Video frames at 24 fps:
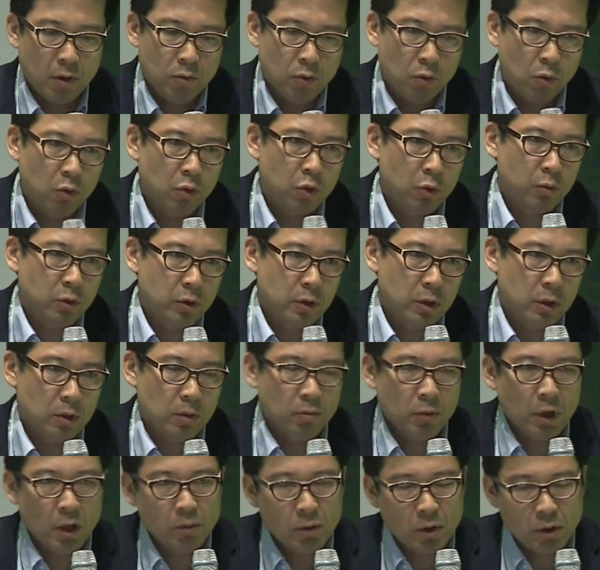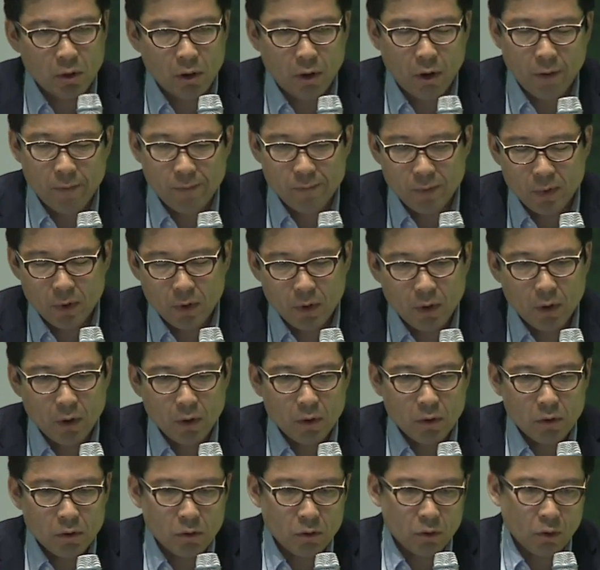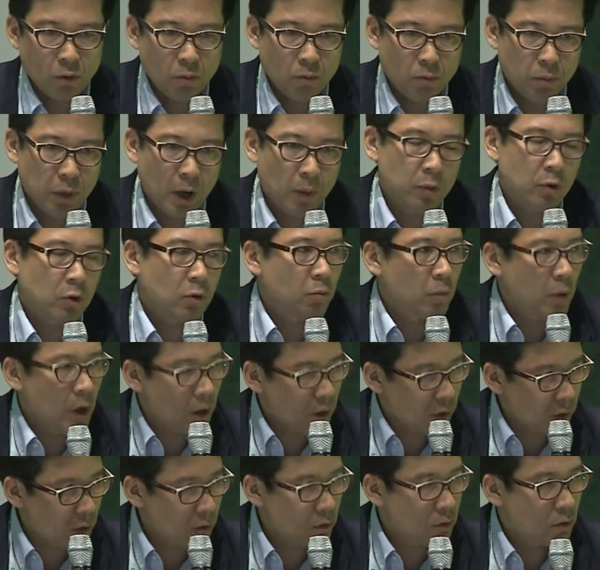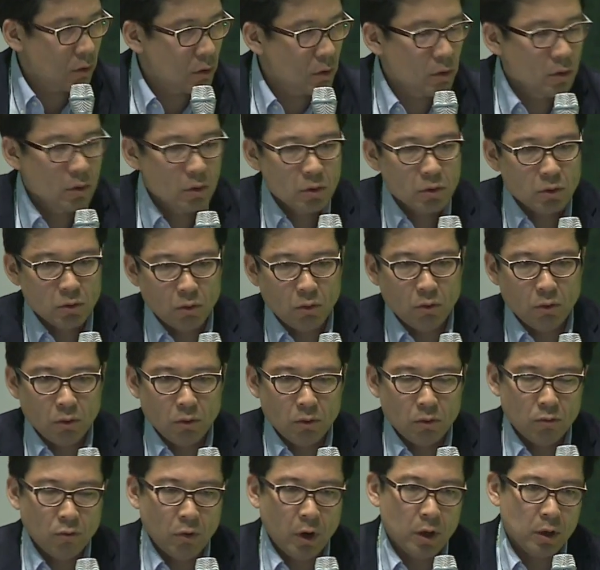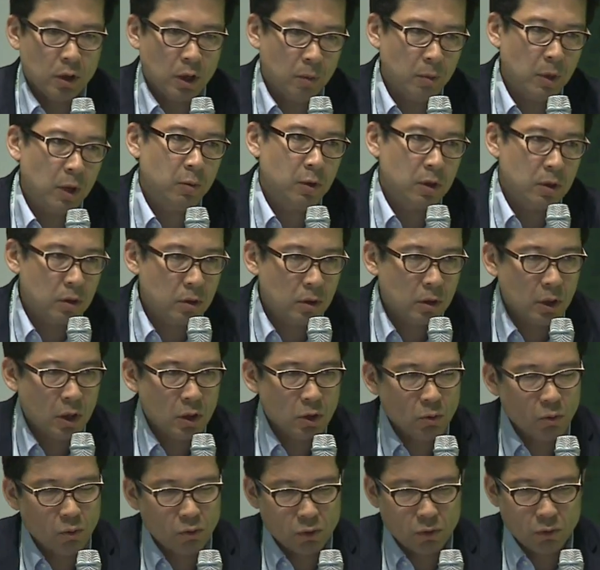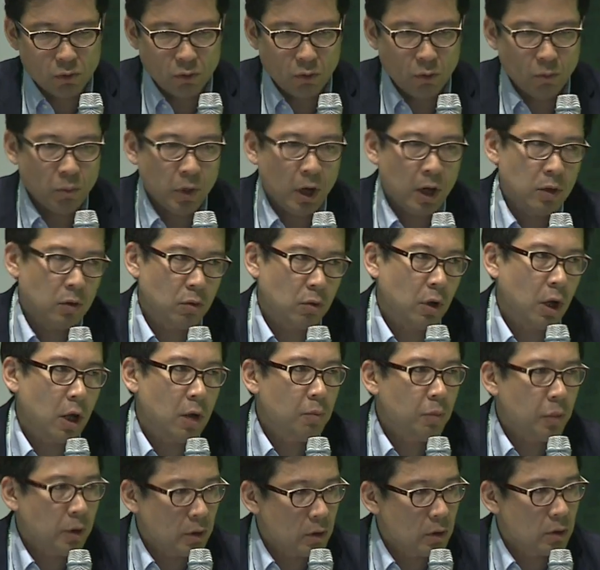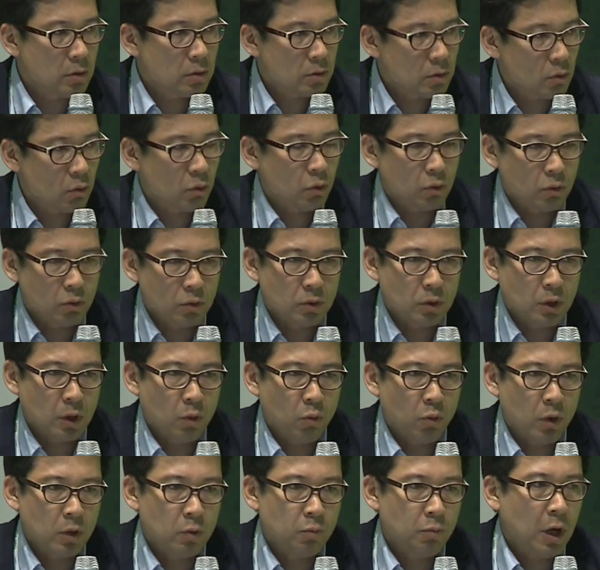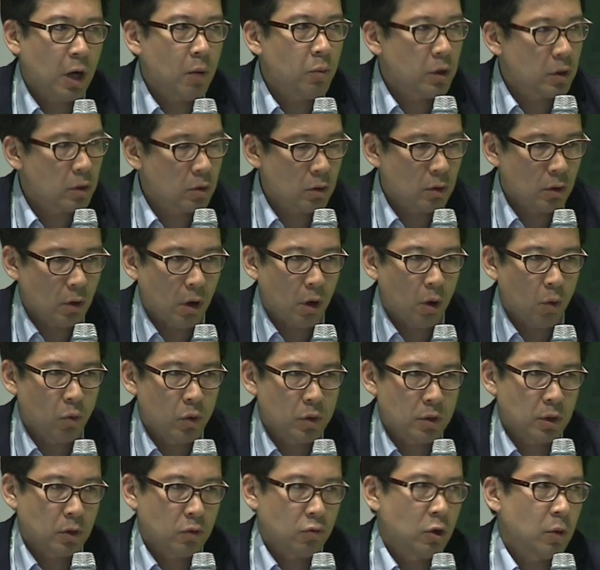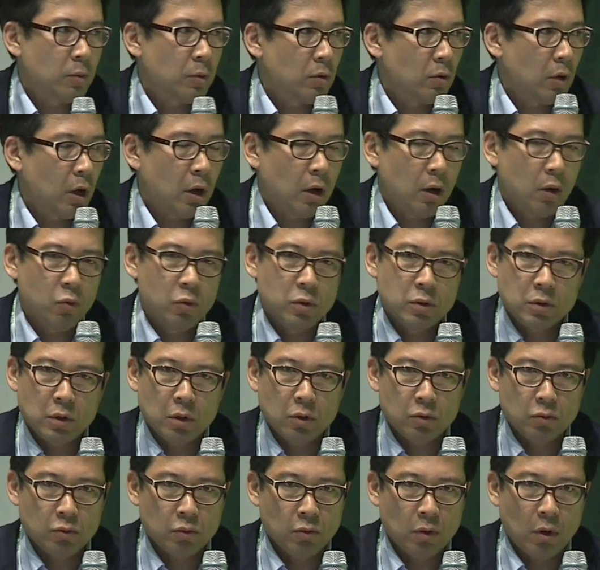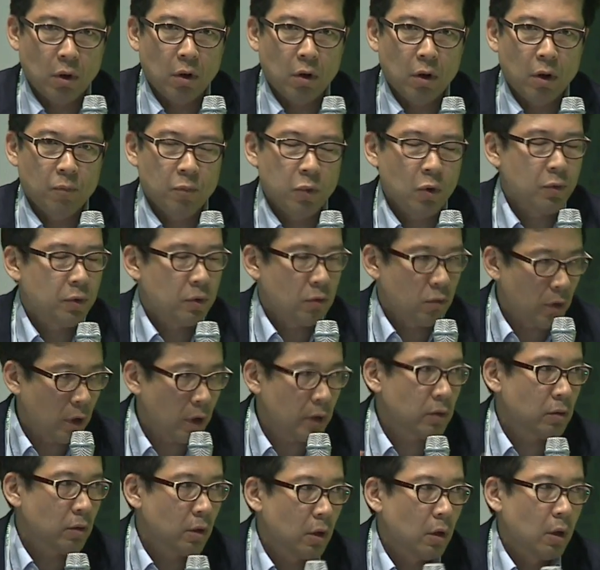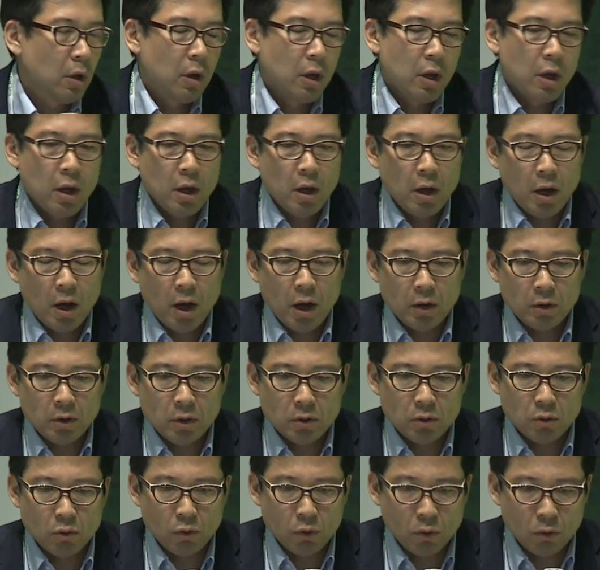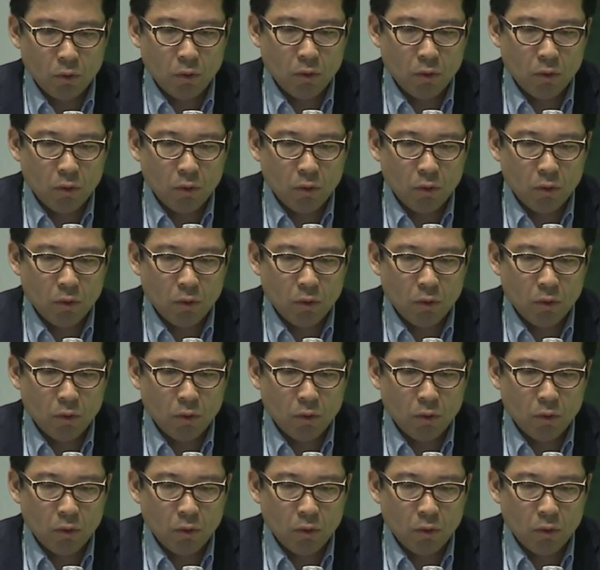role of the maybe public market. So like maybe in case of bio companies, so they went public without profit, right? And so